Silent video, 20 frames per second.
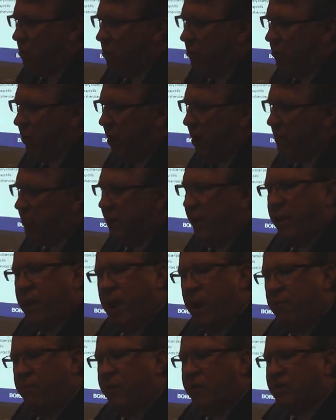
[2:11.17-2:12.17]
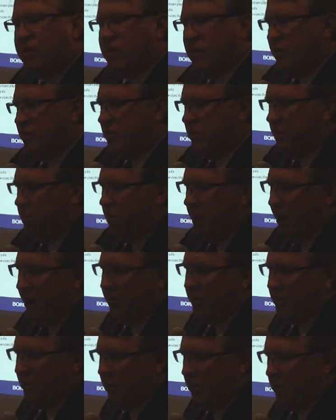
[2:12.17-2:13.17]
program that every citizen
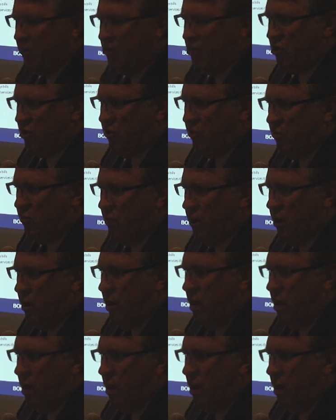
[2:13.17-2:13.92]
pays into,